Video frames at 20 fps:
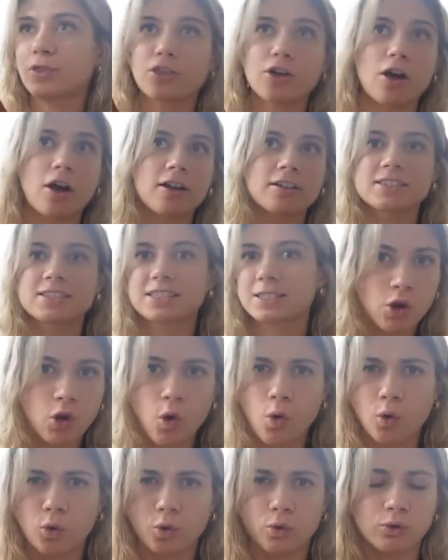thoughts,
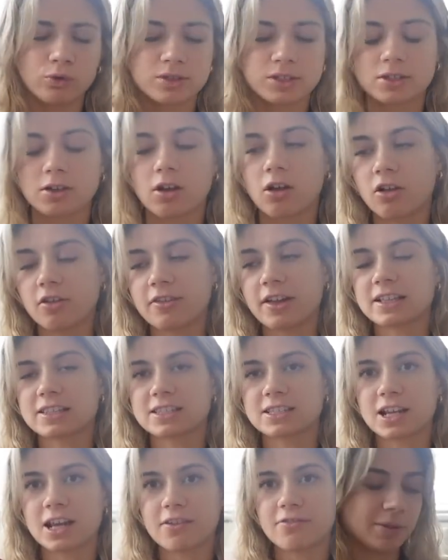goals, all that
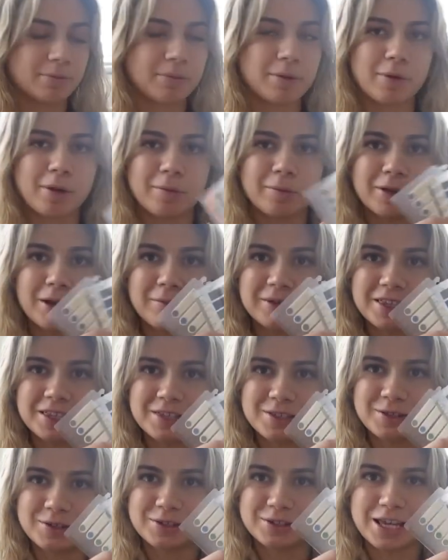stuff. And then my mom got me
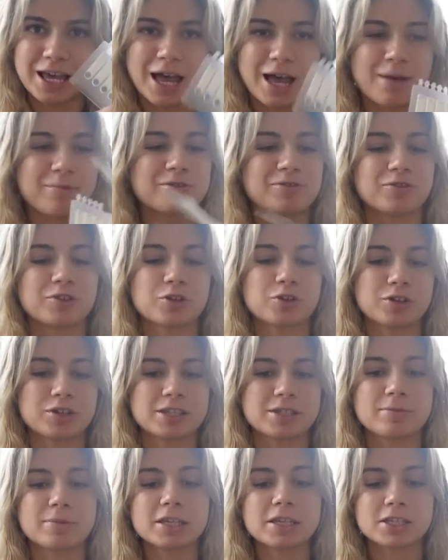these little tabs for
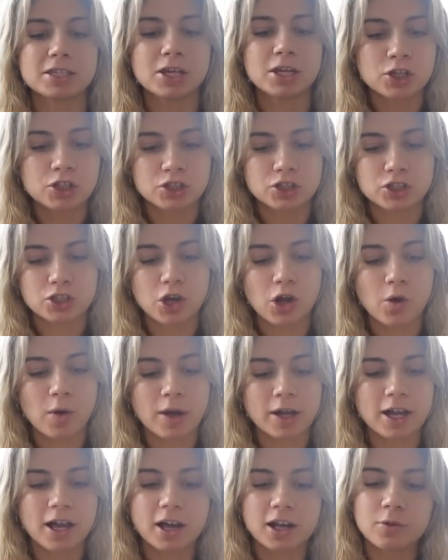Christmas. So
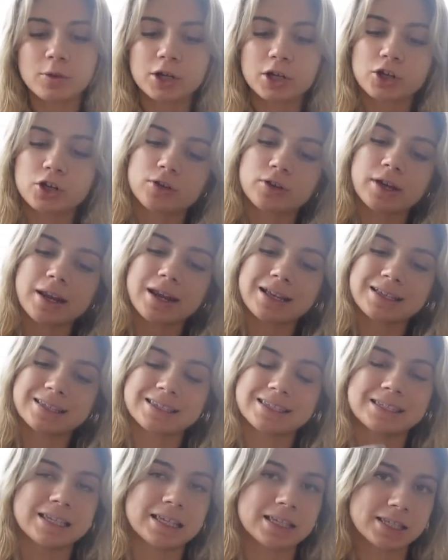I kind of want to create a
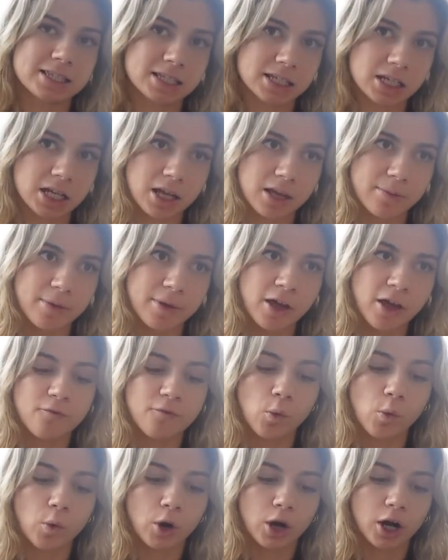system
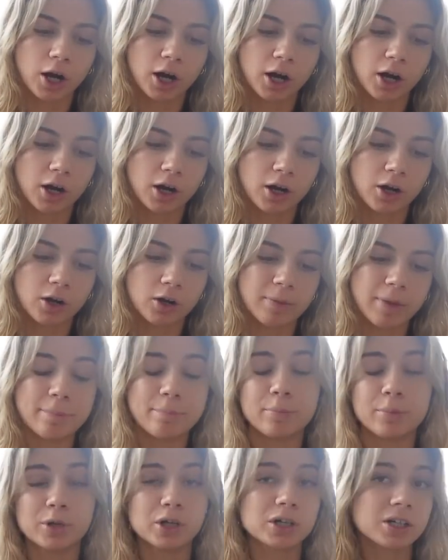for my
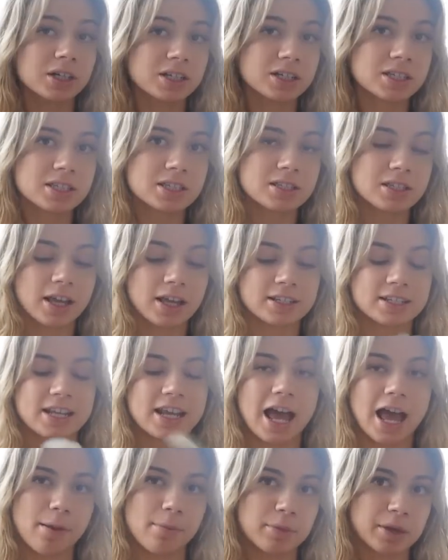books and
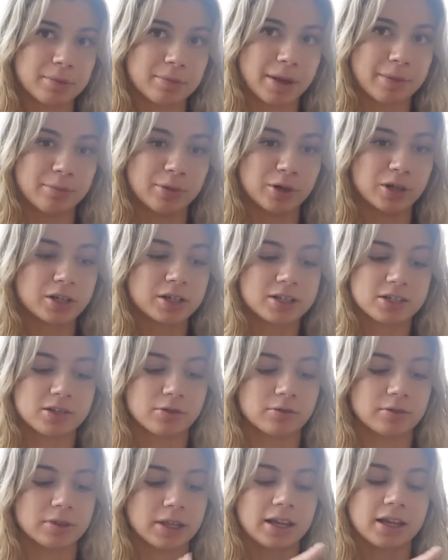tabbing my books.
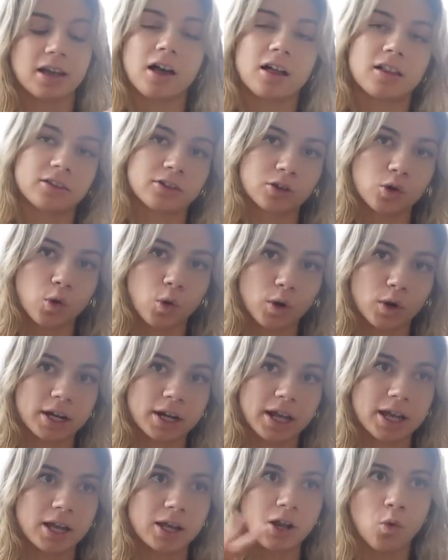So like color
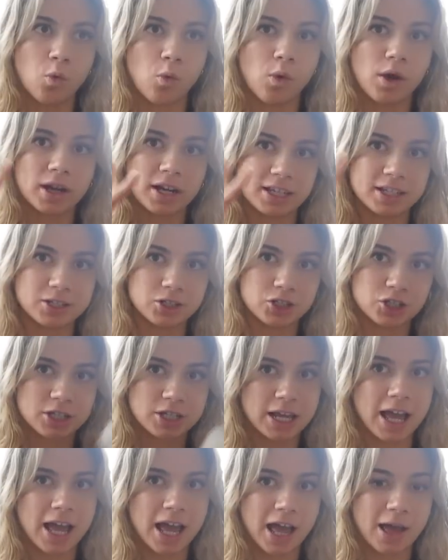coordinate what each
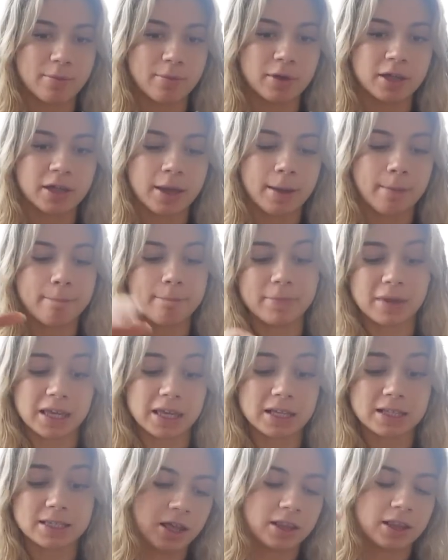tab
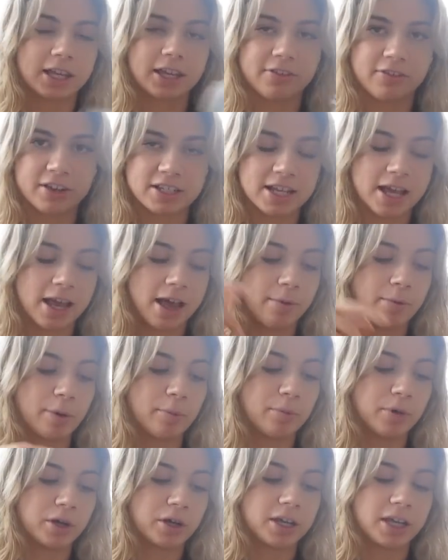means. Like if I tab a
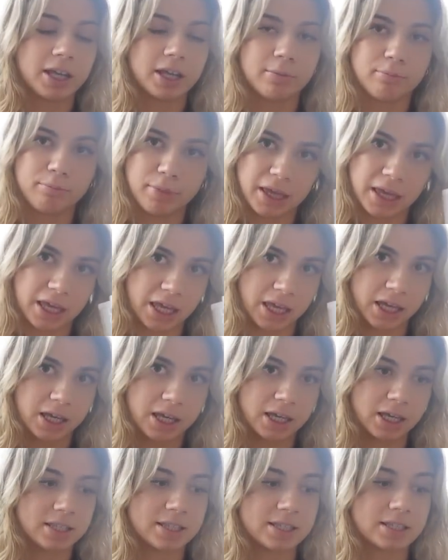book in
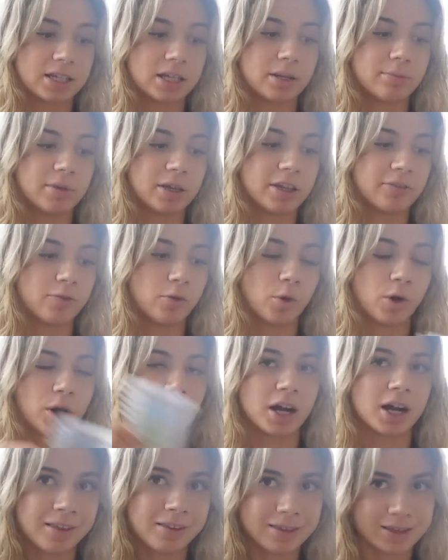pink, it's going to be
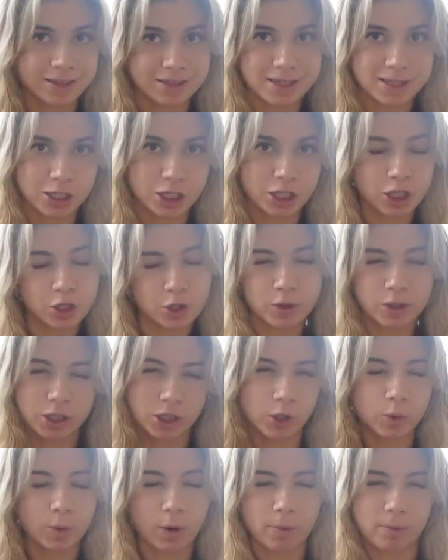for this is a cute
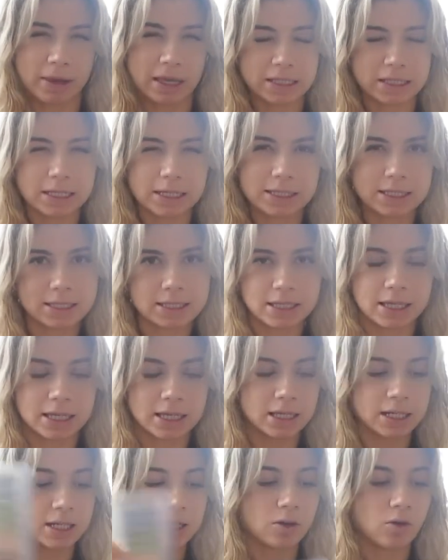little romantic
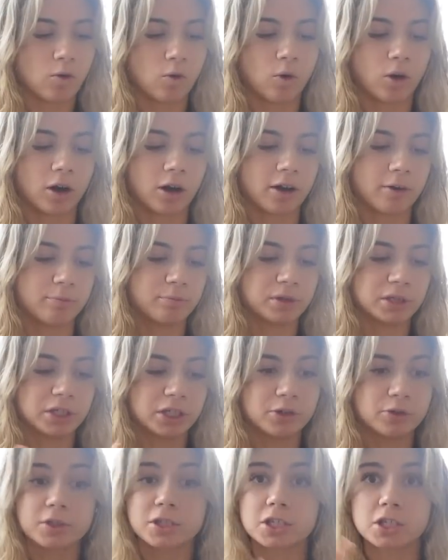scene, or
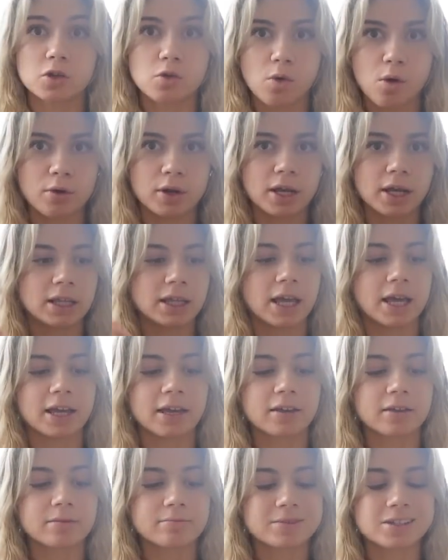blue, it's a quote I
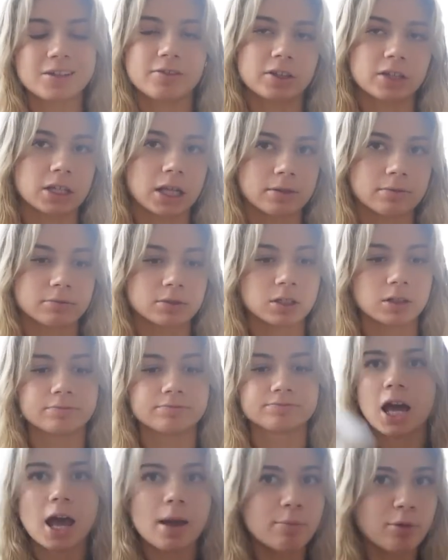like, stuff like that. So
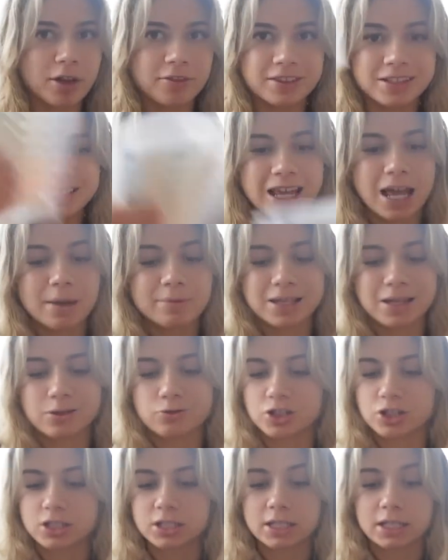I brought the tabs
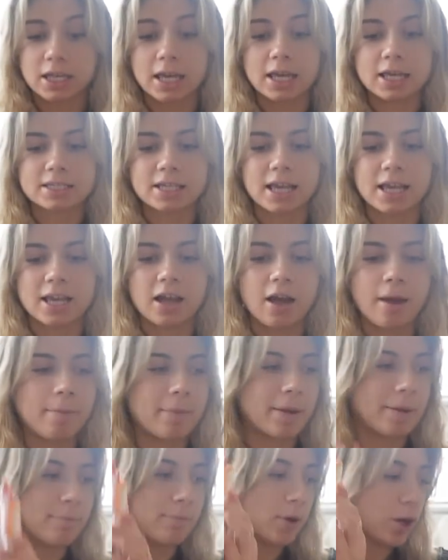out just in case. I
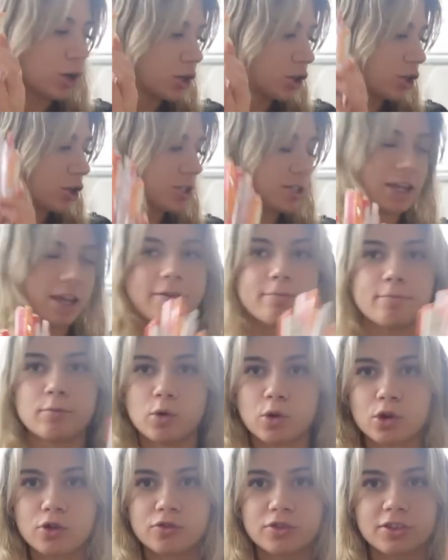got my markers. I have
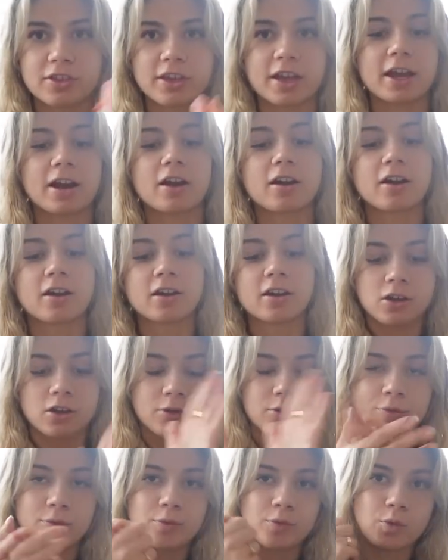more over there.
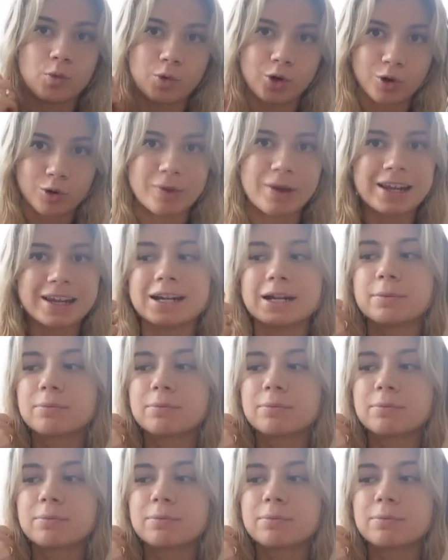We're ready to